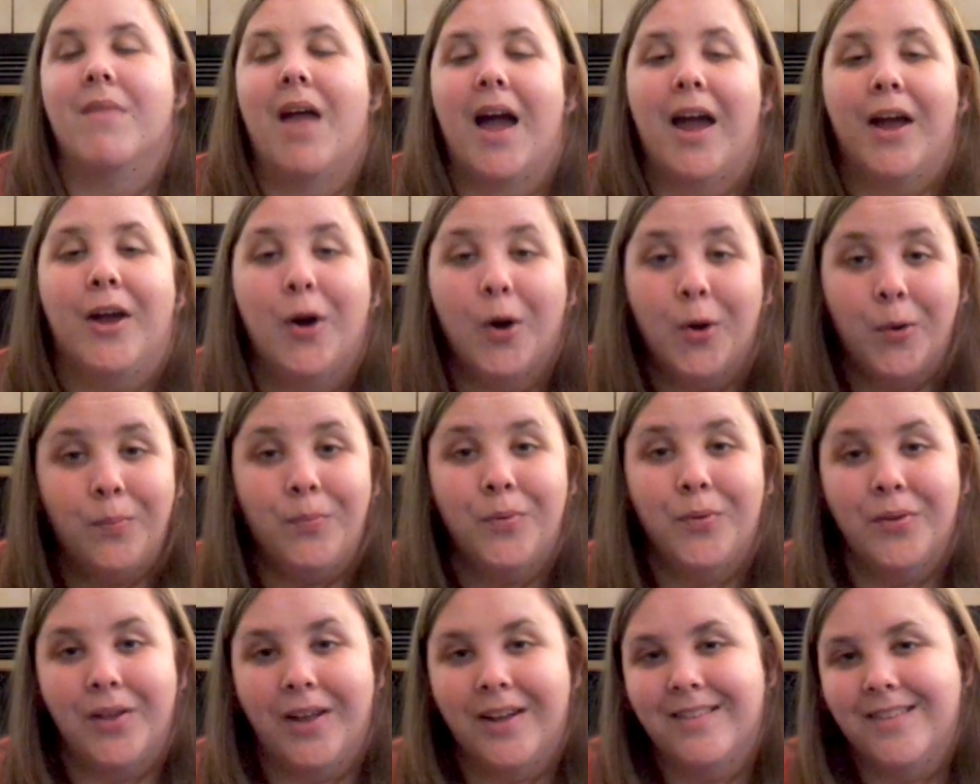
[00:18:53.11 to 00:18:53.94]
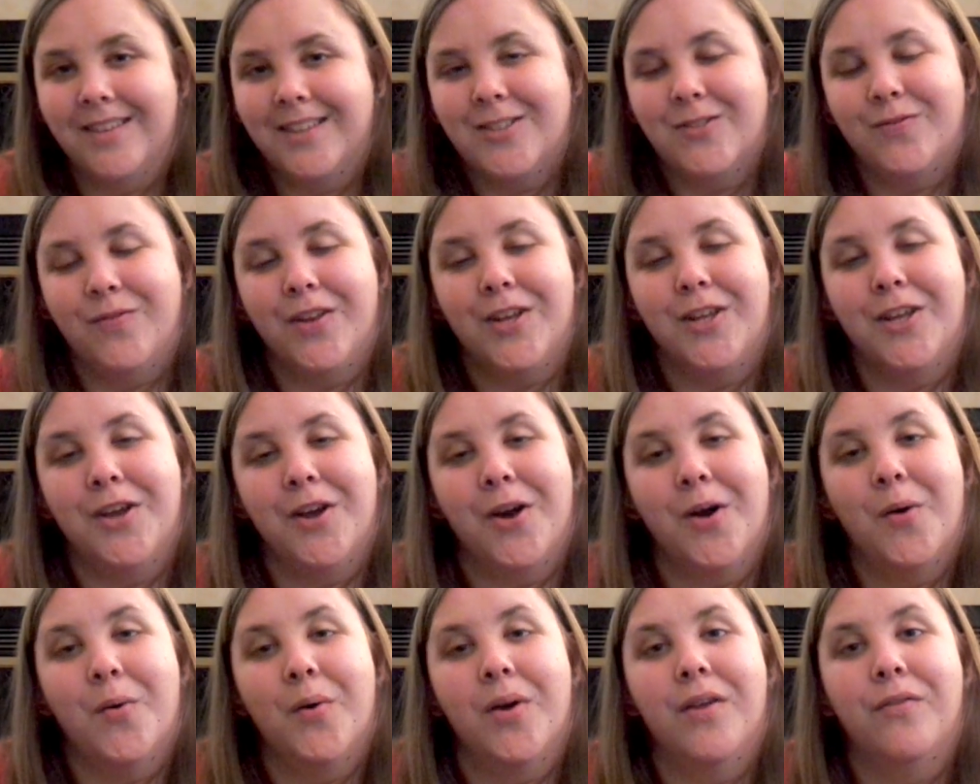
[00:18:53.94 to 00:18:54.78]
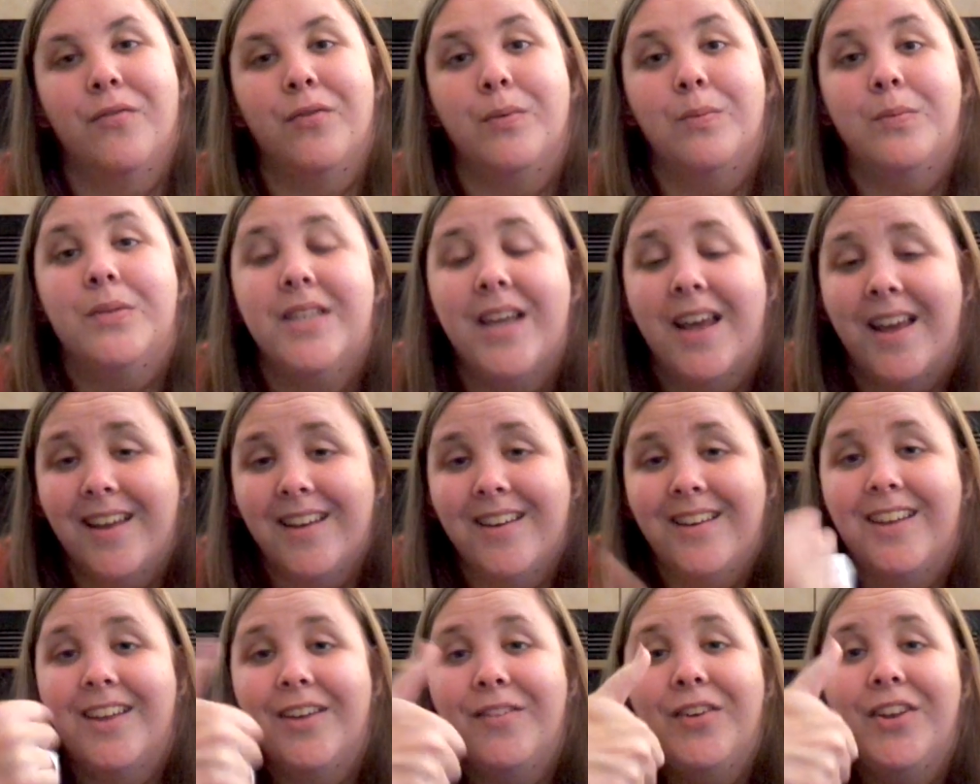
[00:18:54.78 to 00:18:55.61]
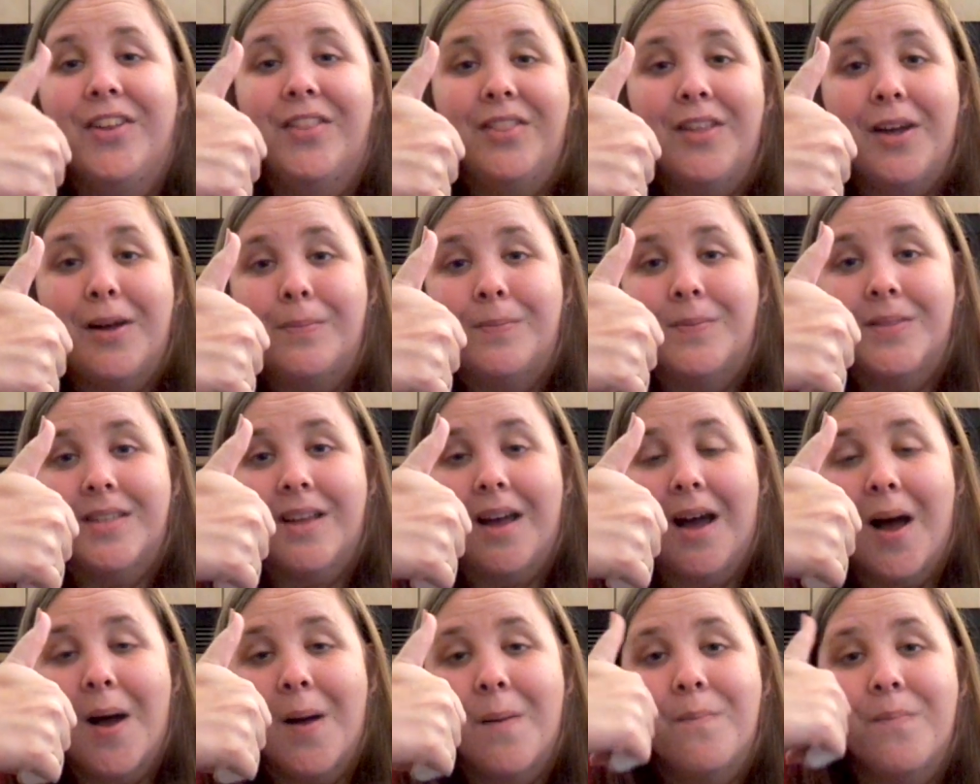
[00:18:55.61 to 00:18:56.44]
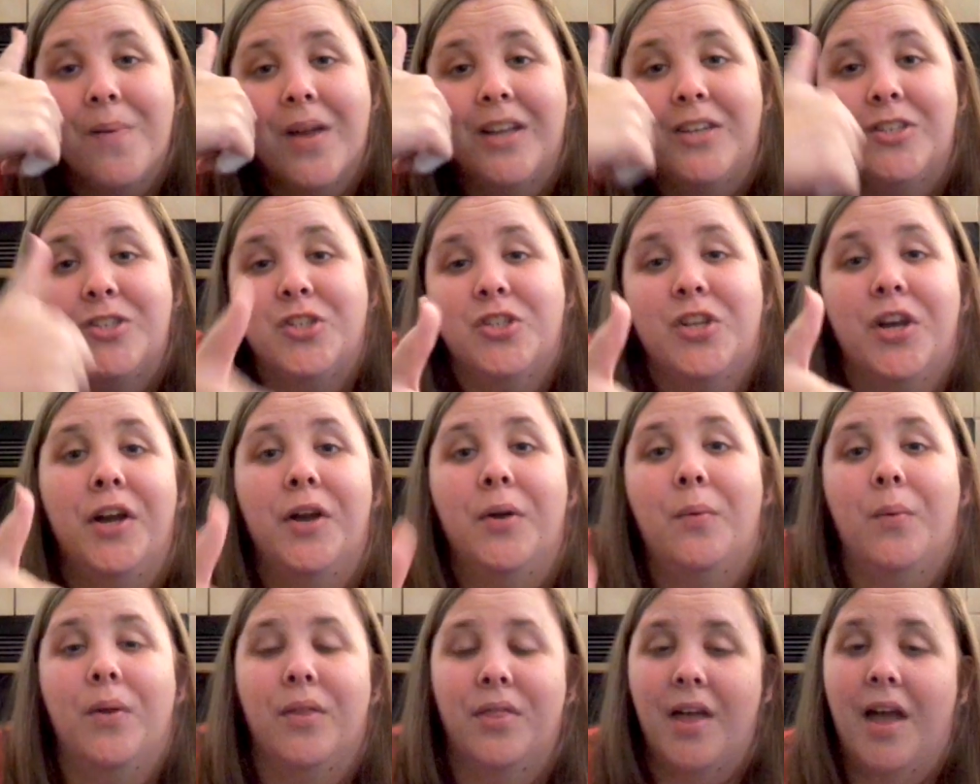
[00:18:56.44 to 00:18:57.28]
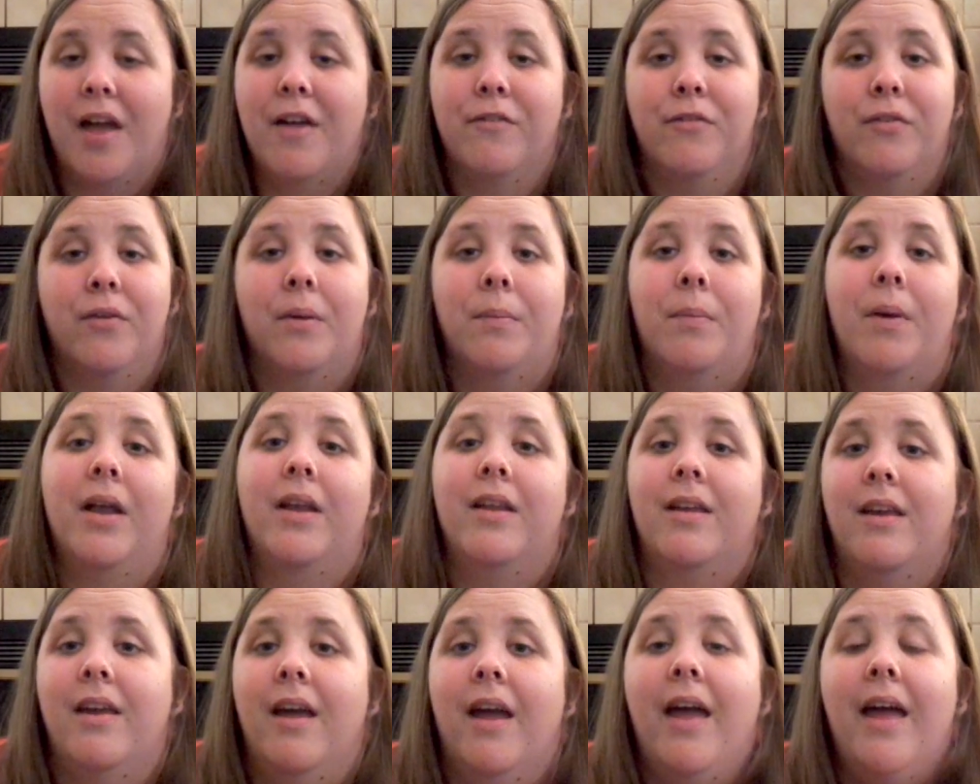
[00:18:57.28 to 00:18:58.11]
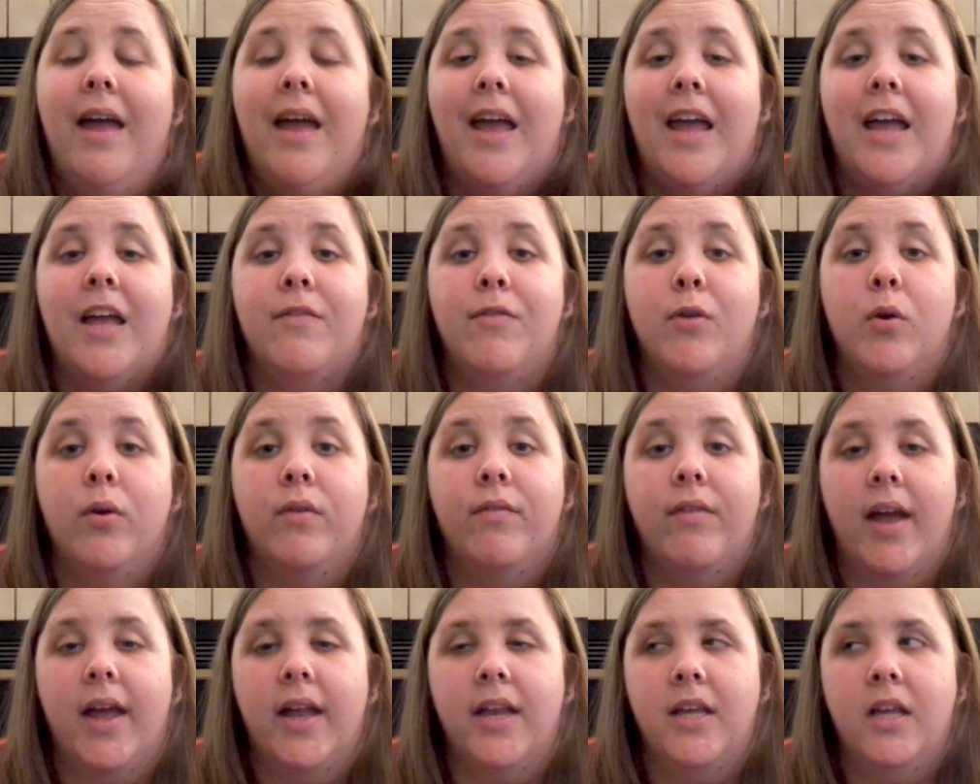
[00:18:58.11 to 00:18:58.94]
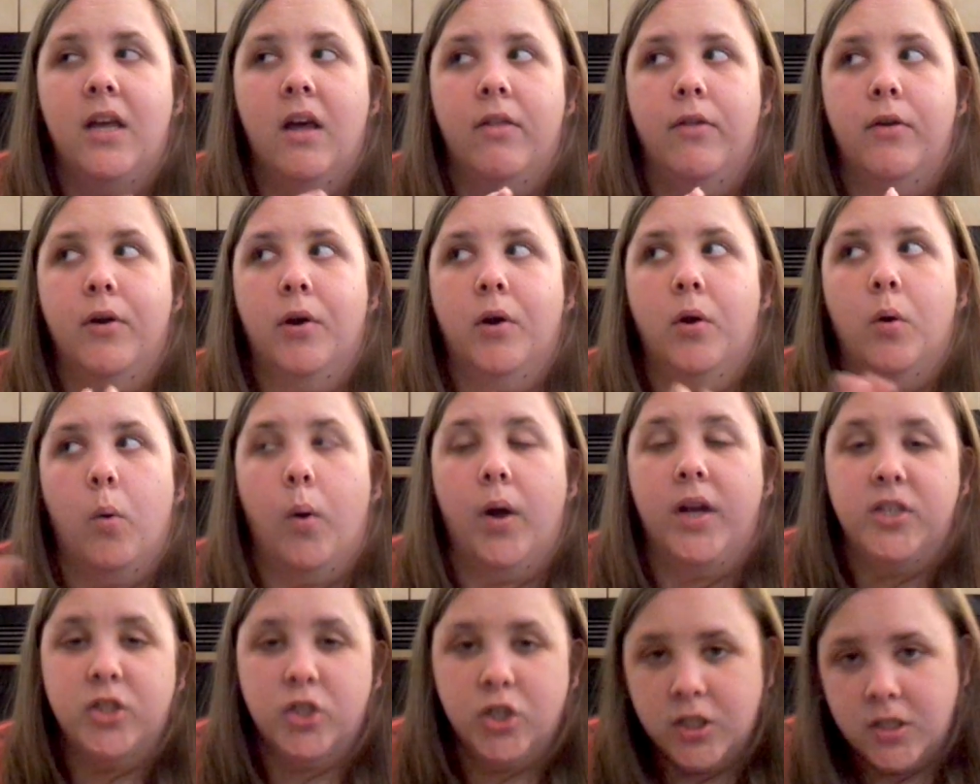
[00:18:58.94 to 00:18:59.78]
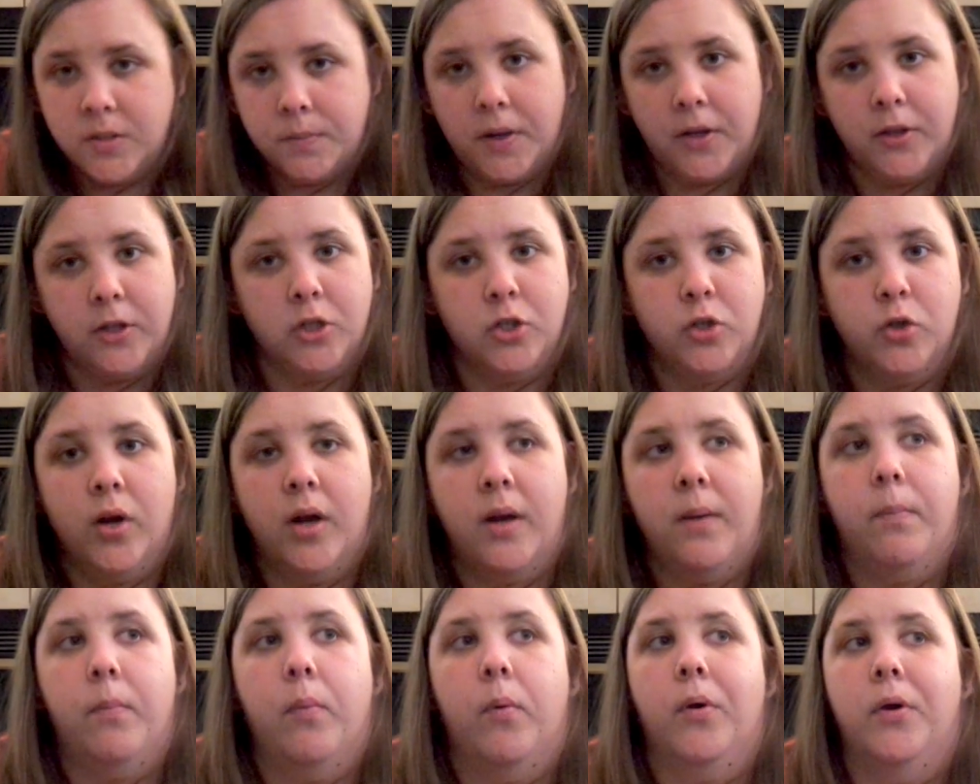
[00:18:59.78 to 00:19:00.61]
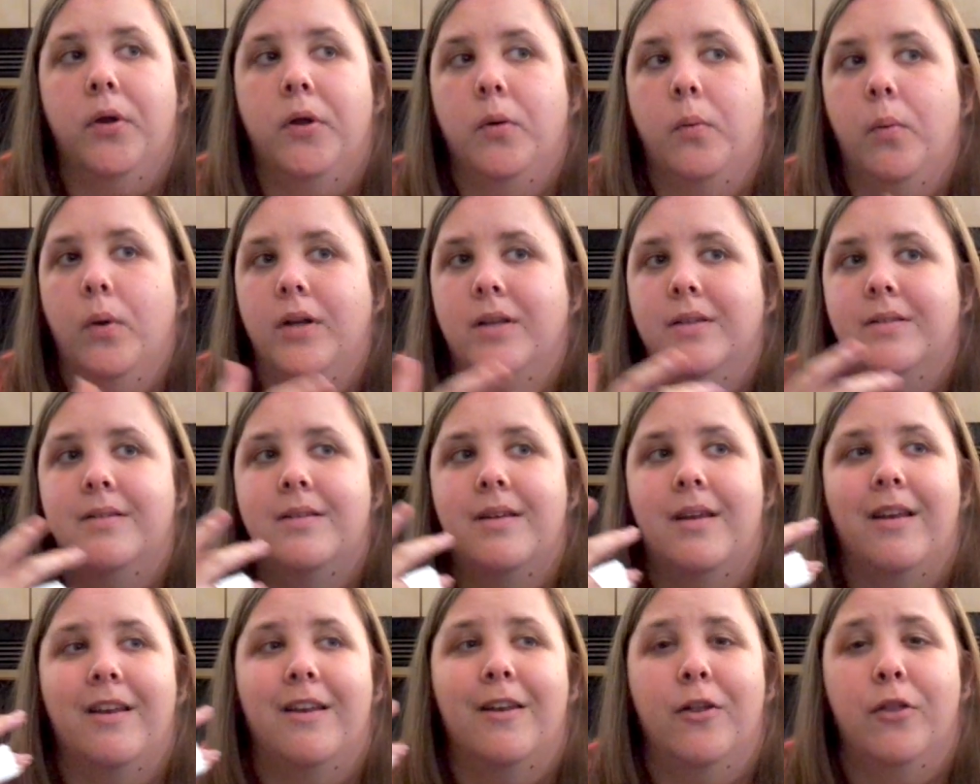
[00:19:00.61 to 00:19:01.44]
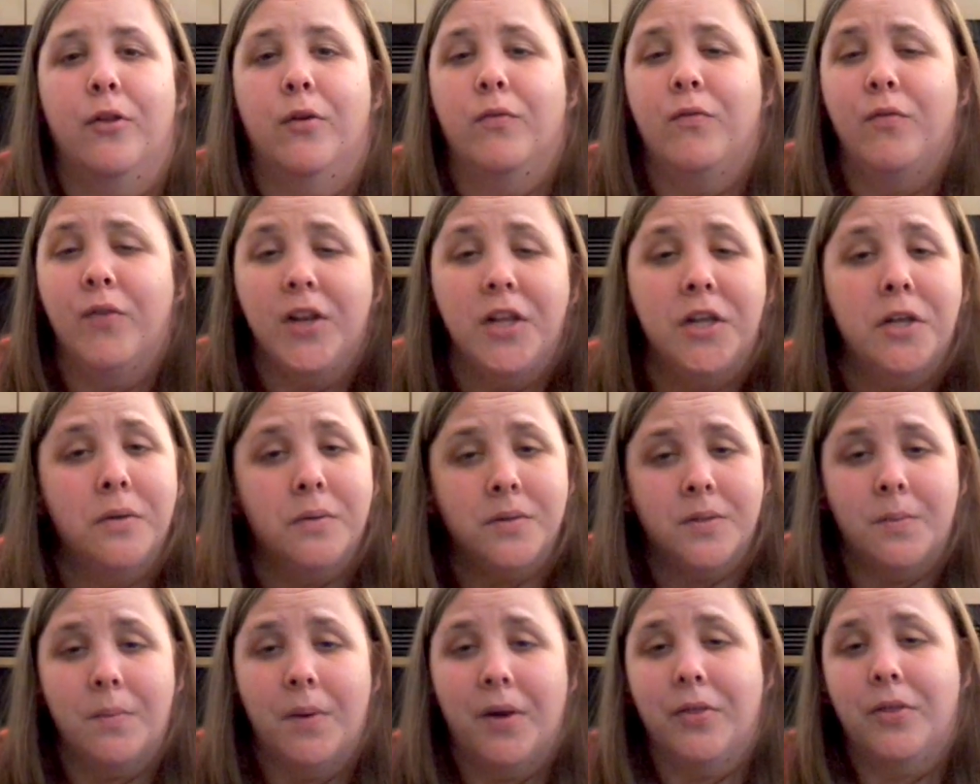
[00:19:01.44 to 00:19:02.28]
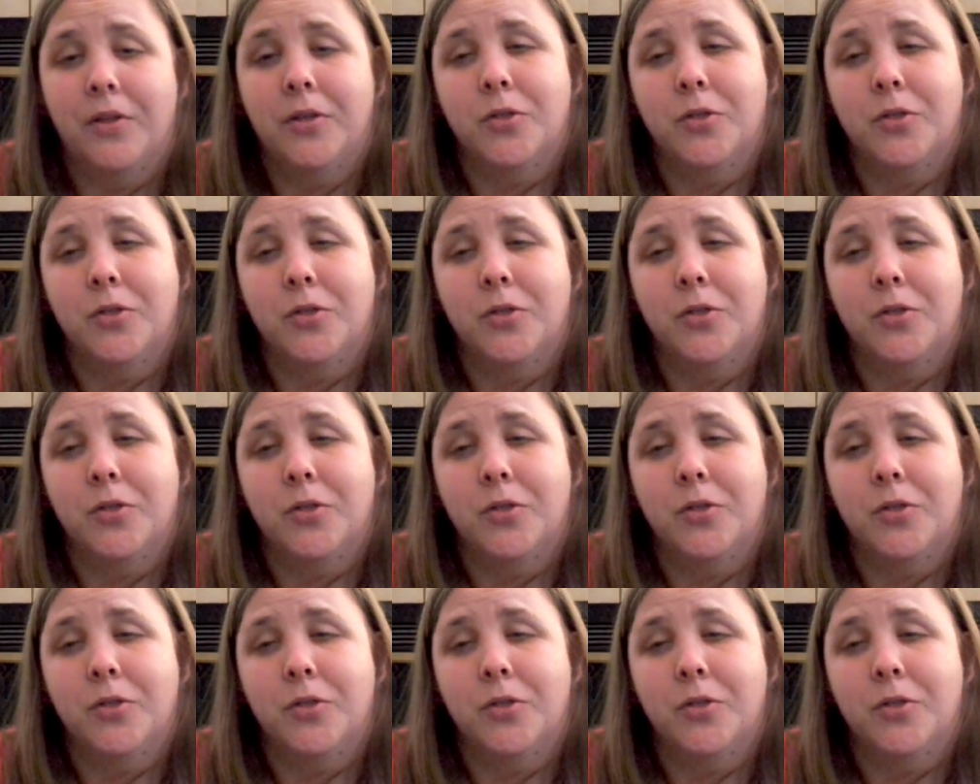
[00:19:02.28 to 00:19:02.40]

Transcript: I hope you liked this video. If you did, give it a thumbs up and share it with everybody. If you have any other questions about the trip or you want to see any other videos about the